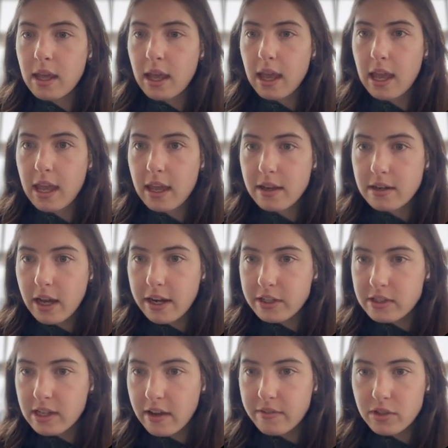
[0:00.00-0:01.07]
And I
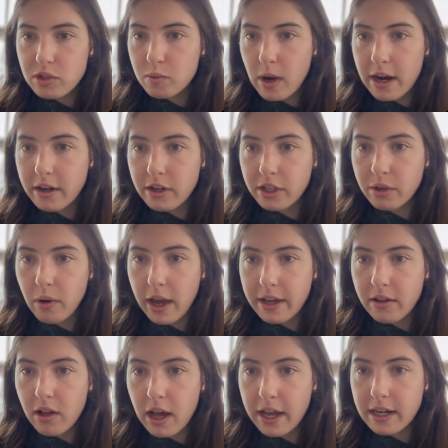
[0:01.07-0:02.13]
just have the Swagger UI
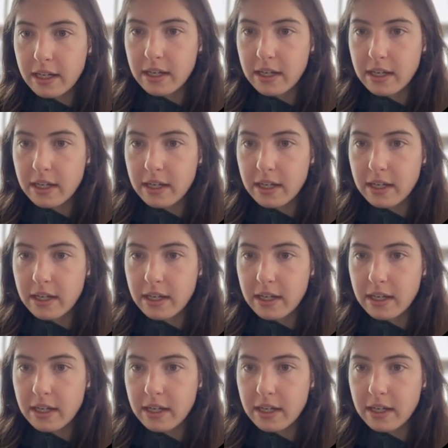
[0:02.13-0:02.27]
client